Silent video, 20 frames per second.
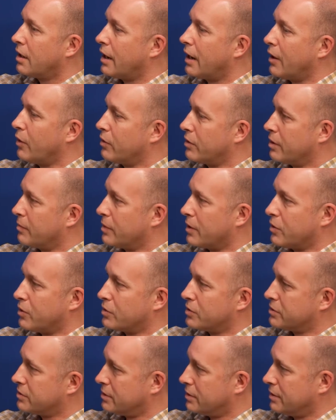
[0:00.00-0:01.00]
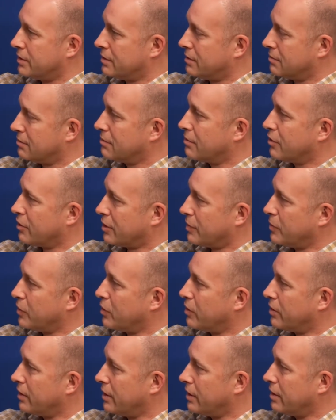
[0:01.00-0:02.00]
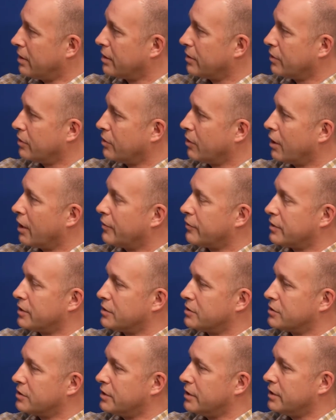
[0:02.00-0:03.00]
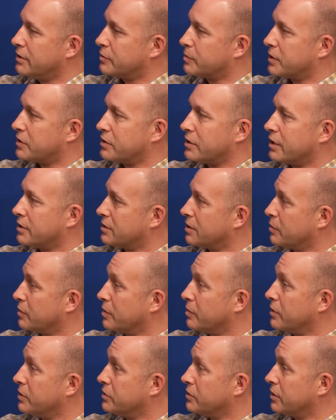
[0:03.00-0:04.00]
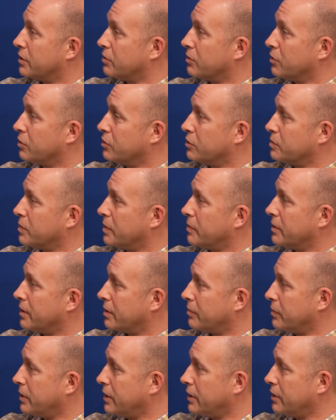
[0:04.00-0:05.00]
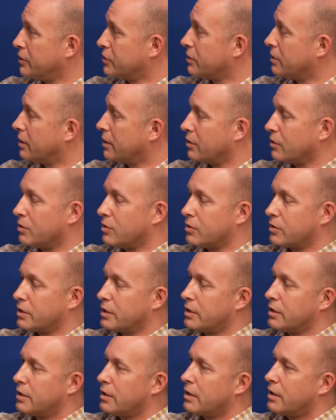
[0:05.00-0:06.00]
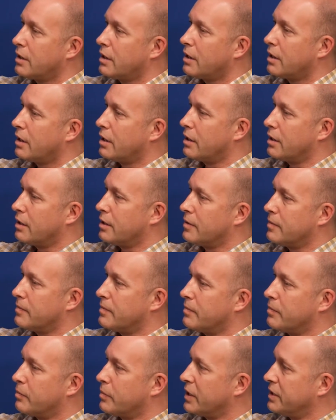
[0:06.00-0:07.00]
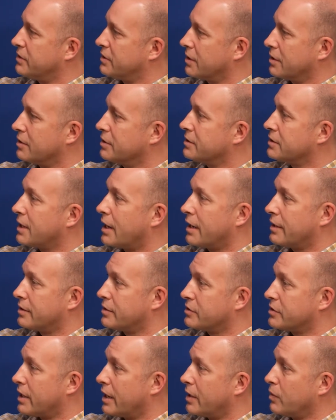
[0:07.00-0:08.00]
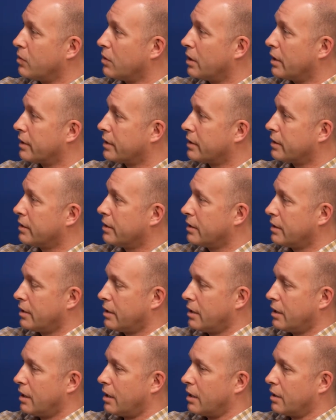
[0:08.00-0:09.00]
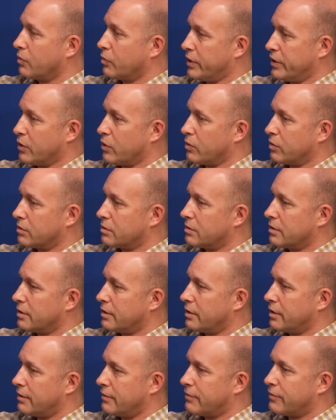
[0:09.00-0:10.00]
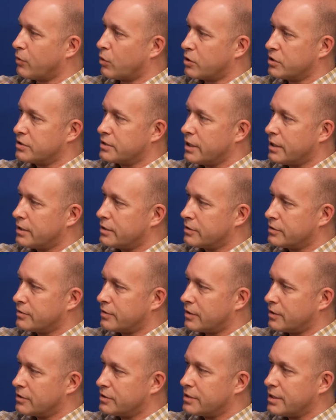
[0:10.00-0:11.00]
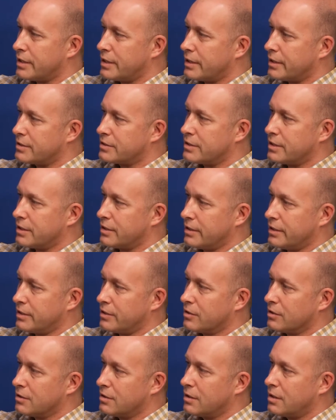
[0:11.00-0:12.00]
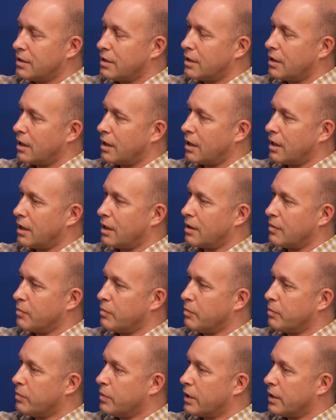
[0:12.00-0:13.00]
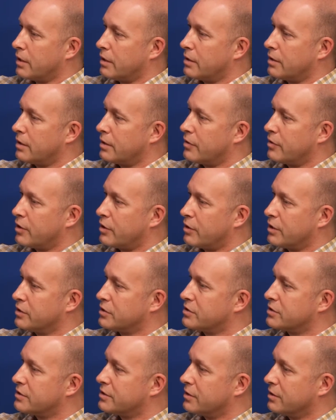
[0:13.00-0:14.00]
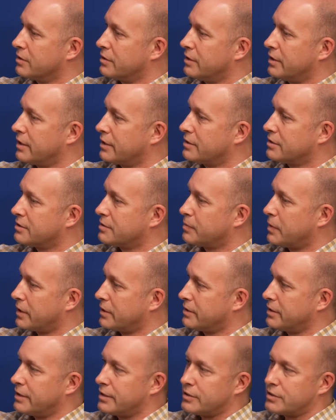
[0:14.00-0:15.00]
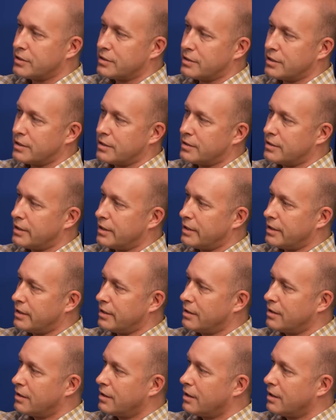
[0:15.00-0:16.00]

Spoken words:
out and about in the community, you'll often see, especially on some of the busier roads, maybe on Peach or on Oak, bicyclists on the sidewalk. We don't enforce that as far as saying it's illegal, but there is still the expectation that they,